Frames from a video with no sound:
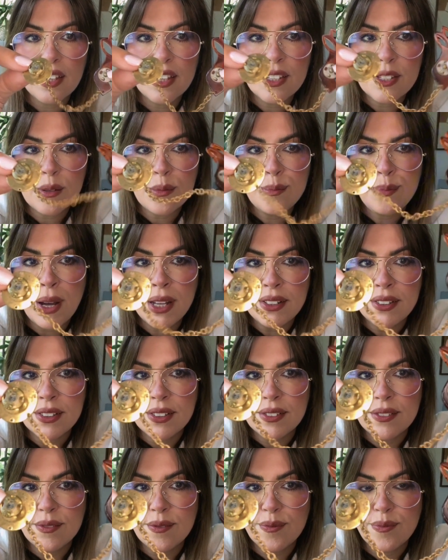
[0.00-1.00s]
is a
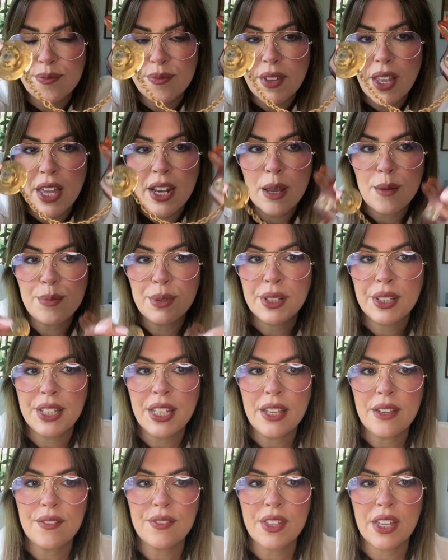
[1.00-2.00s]
button, and I
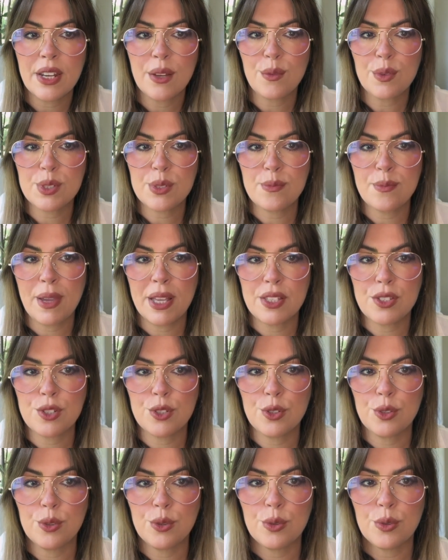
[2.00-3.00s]
believe that it was meant
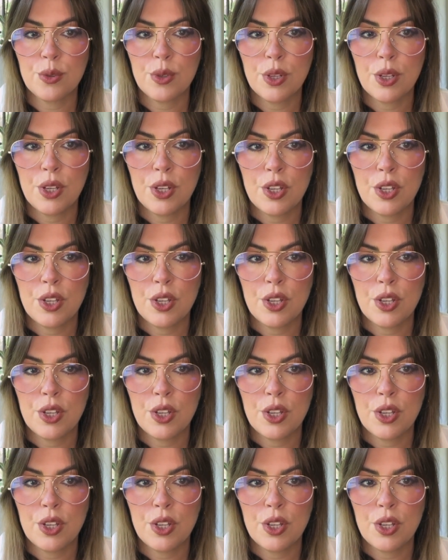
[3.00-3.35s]
to